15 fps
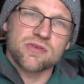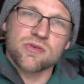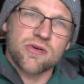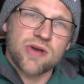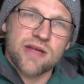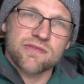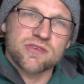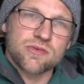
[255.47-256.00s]
you
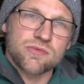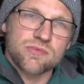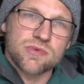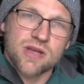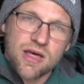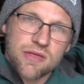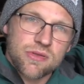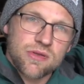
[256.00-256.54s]
don't have to do
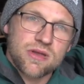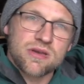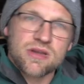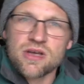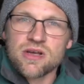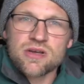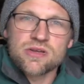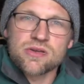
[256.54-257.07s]
nothing.
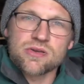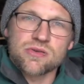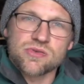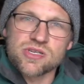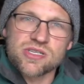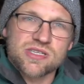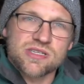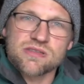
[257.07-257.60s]
You
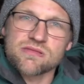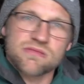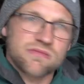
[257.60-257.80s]
just